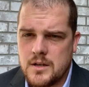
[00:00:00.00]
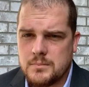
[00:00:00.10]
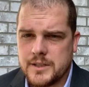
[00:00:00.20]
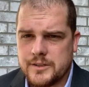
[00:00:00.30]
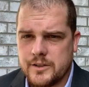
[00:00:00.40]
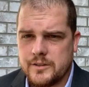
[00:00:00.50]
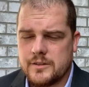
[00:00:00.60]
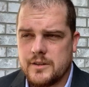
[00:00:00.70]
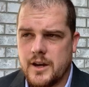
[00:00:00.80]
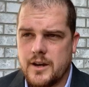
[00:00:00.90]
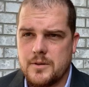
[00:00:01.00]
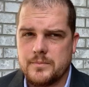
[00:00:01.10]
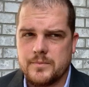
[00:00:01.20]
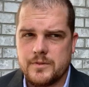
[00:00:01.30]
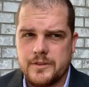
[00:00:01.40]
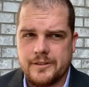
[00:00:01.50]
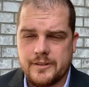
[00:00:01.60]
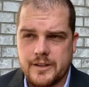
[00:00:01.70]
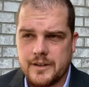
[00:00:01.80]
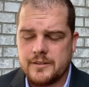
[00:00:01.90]
But to just
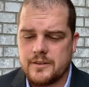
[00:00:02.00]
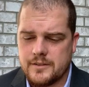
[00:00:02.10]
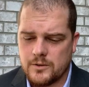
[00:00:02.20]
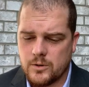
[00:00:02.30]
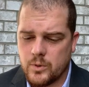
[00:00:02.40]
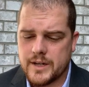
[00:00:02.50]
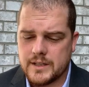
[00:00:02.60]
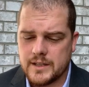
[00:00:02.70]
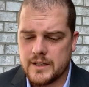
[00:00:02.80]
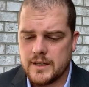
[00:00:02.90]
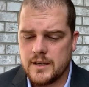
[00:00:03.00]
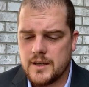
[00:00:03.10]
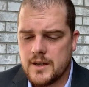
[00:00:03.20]
discuss this quickly,